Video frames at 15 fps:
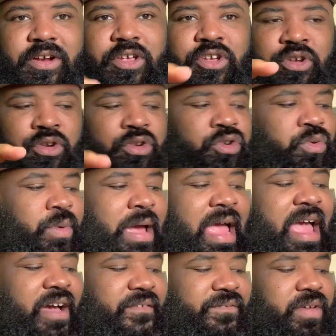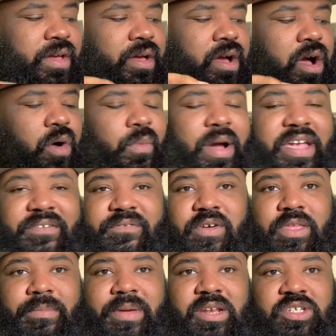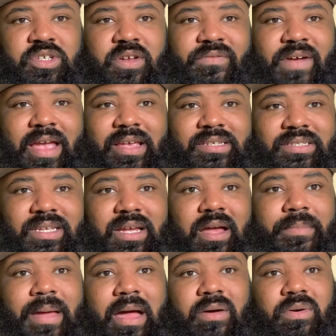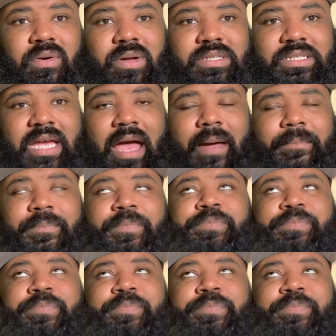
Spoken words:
you do have a way for the Minnesota Vikings to come out on top.